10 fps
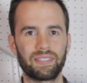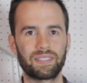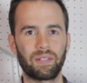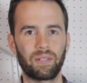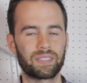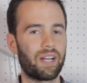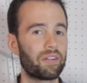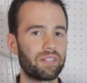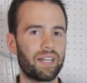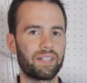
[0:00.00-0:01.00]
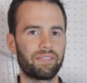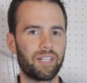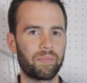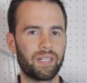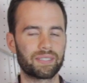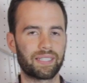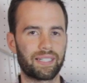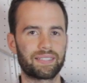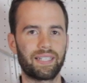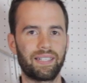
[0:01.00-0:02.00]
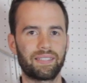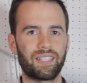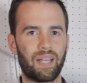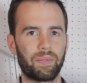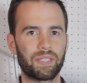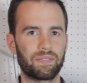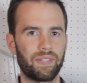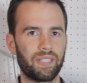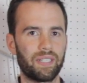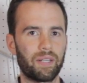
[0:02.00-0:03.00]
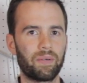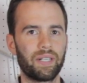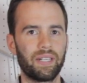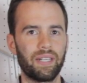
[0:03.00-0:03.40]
So it's 195 bucks, like I said at the time of this video.